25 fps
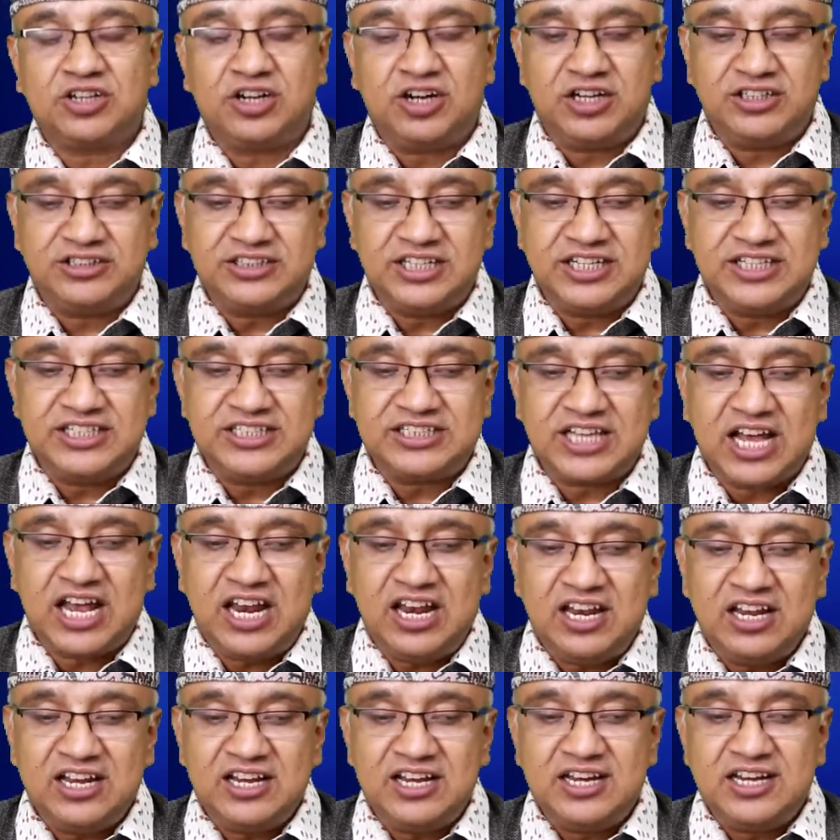Ajay
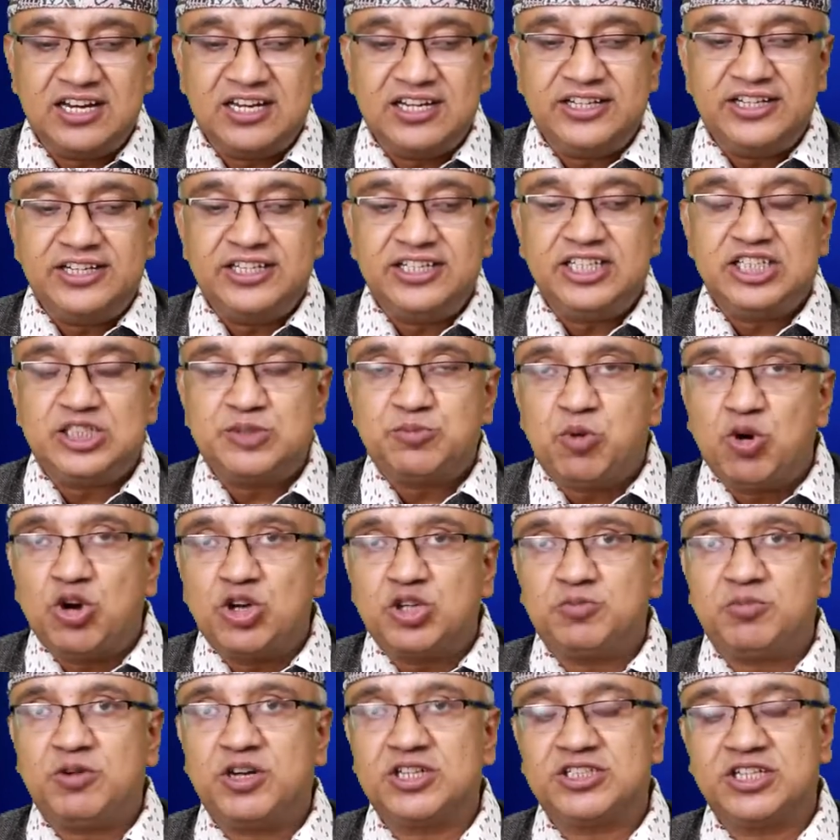Risal,
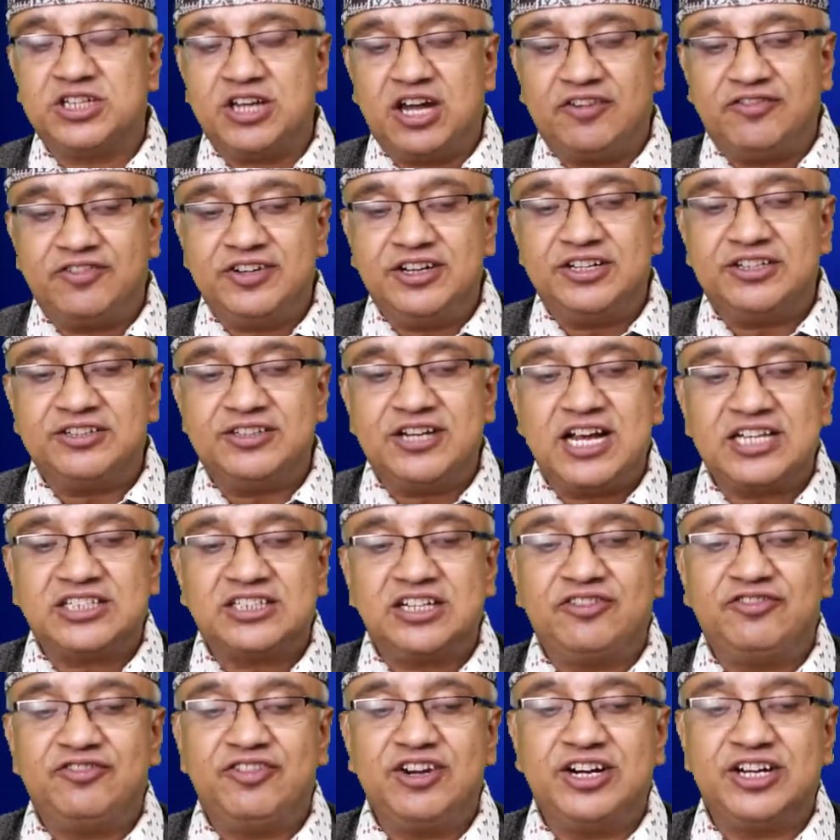spokesperson of International
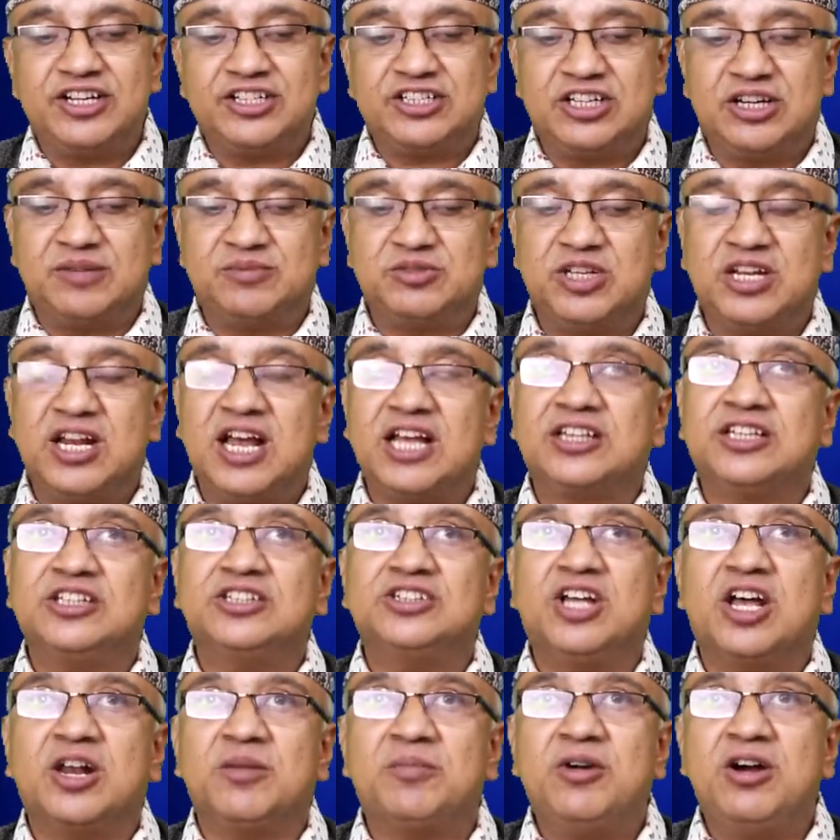Federation of Sanatan
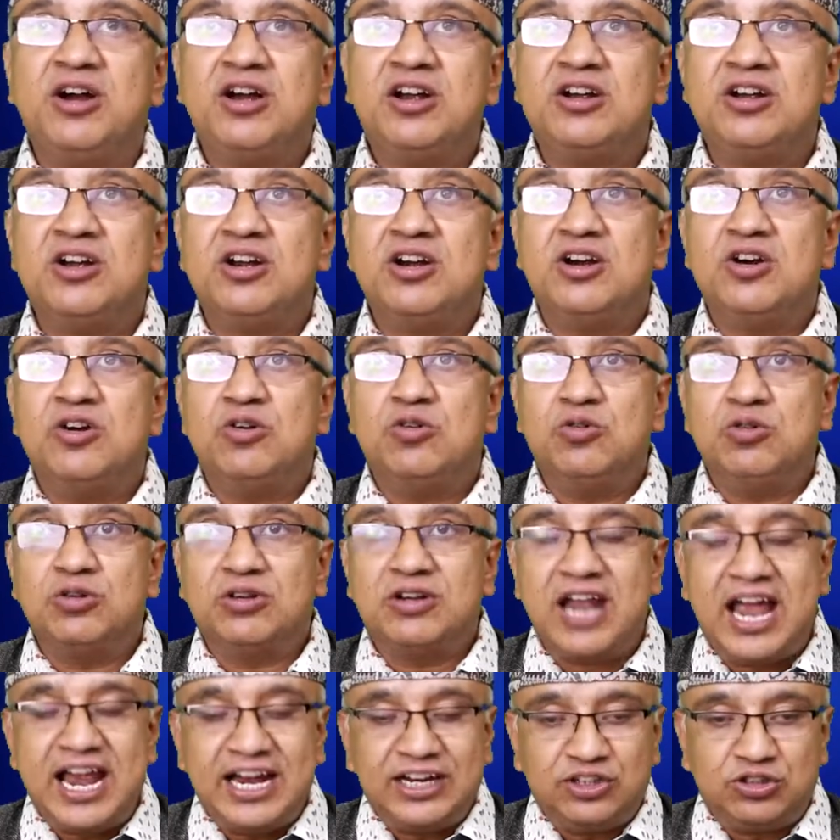Dharma, would
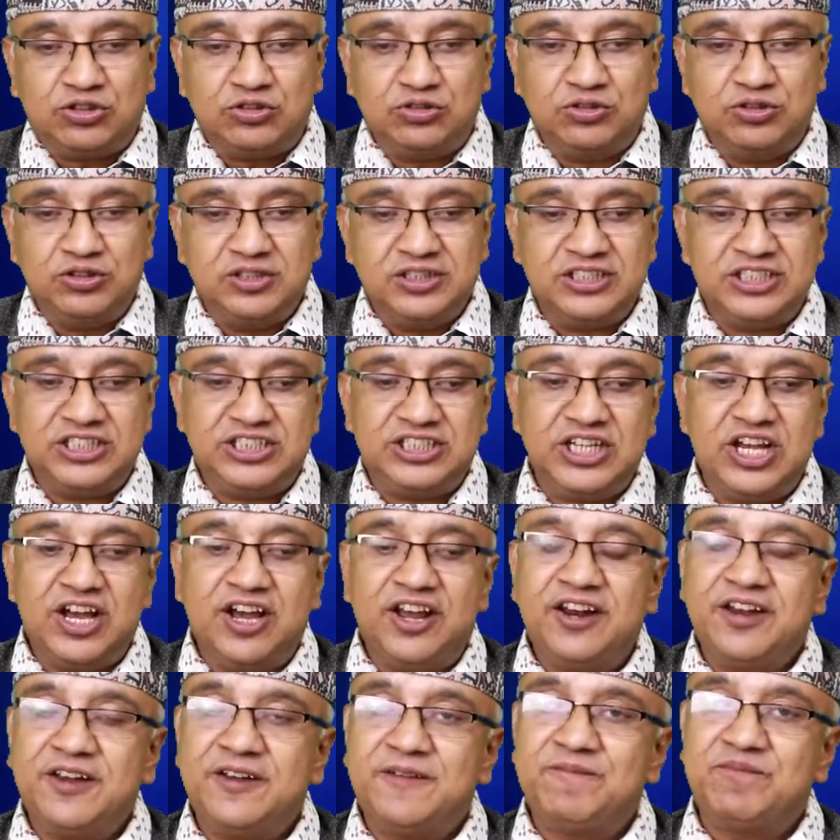like to
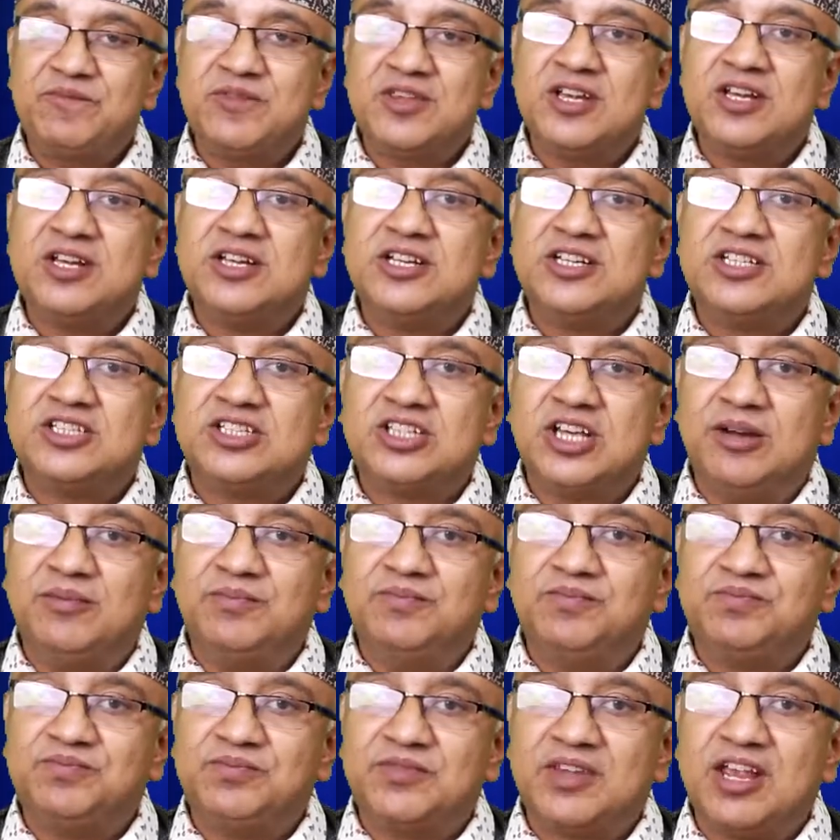share
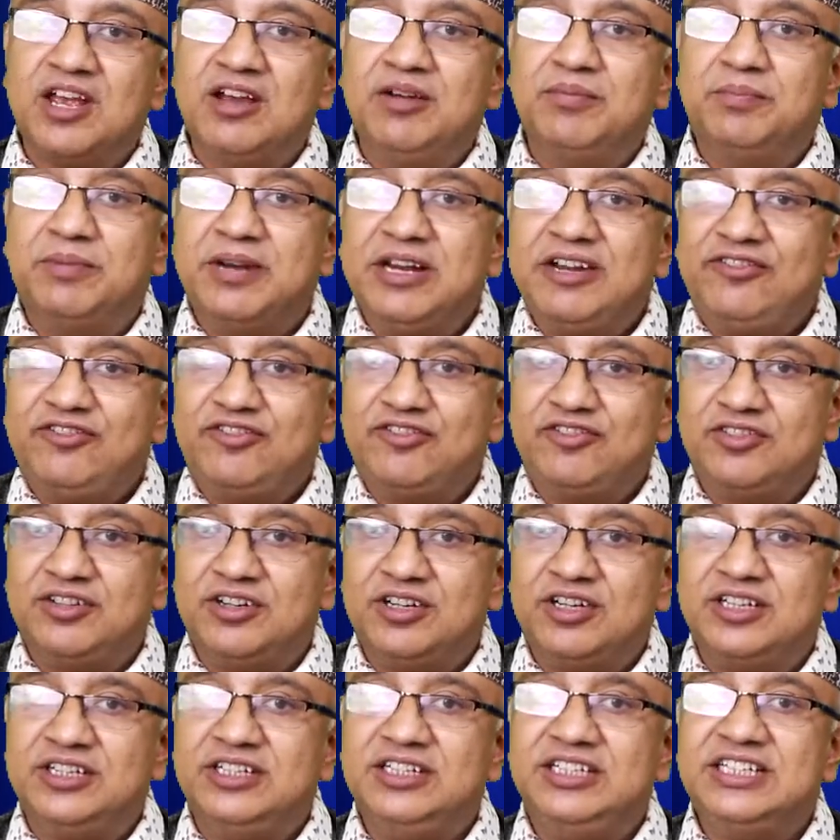some brief
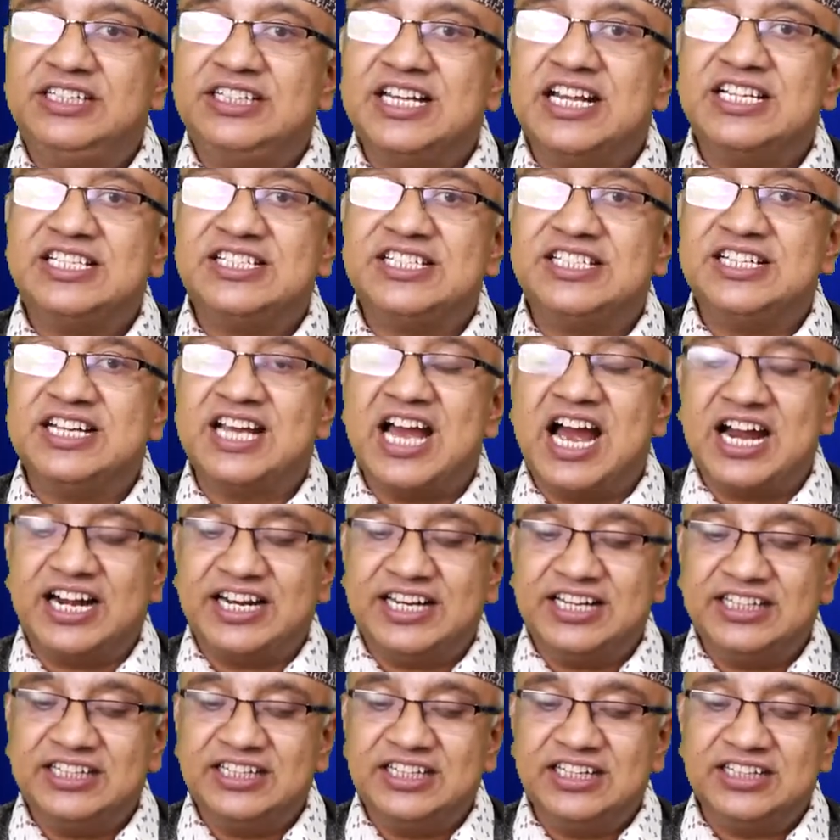details
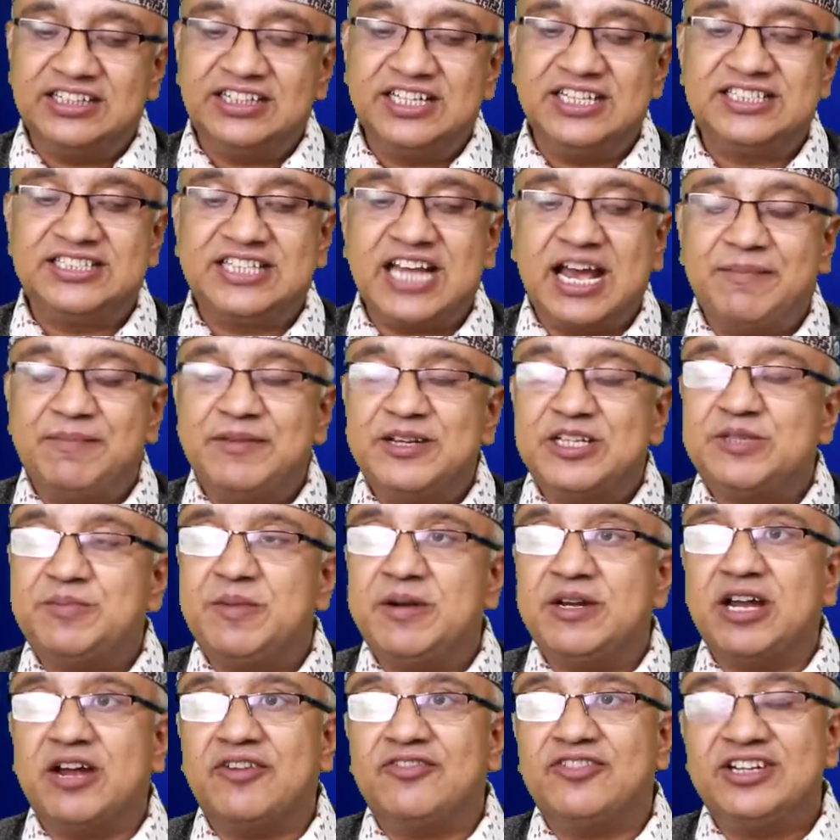regarding the
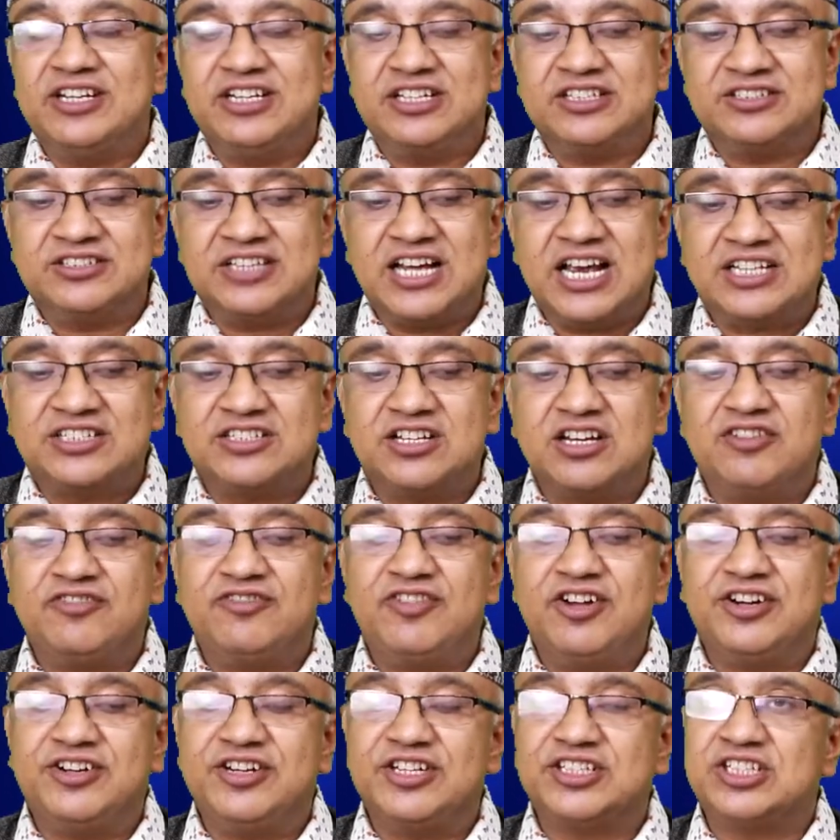establishment of International
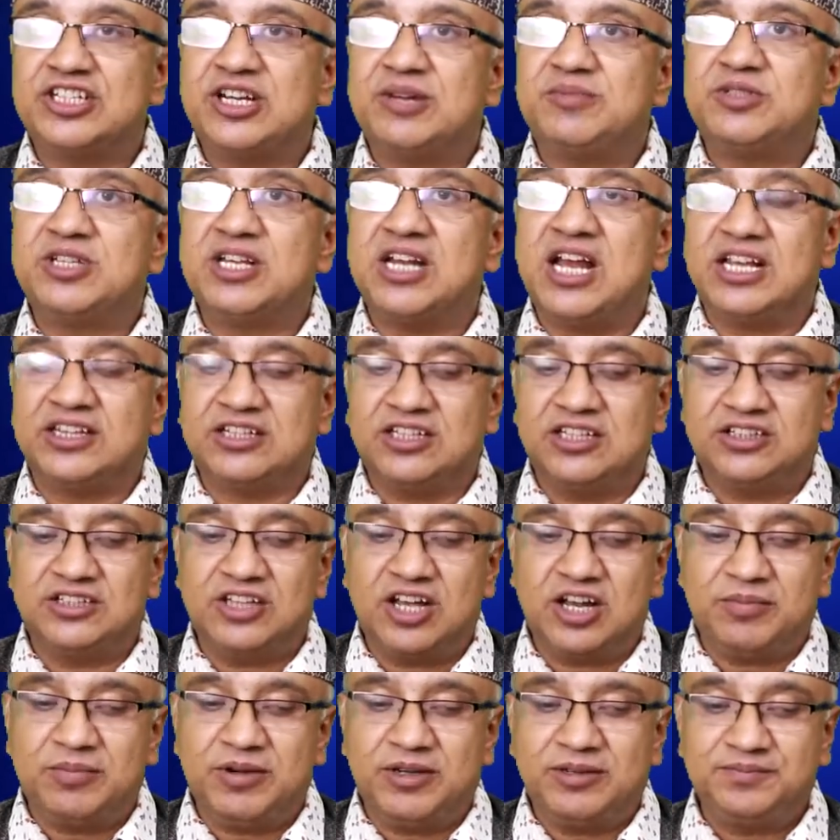Federation of Sanatan
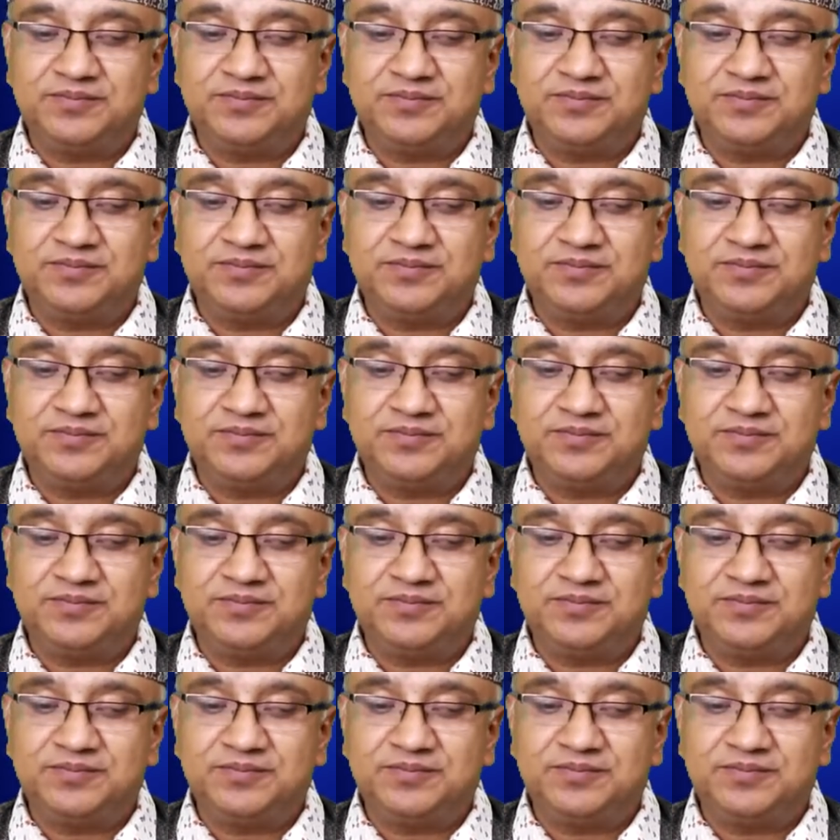Dharma.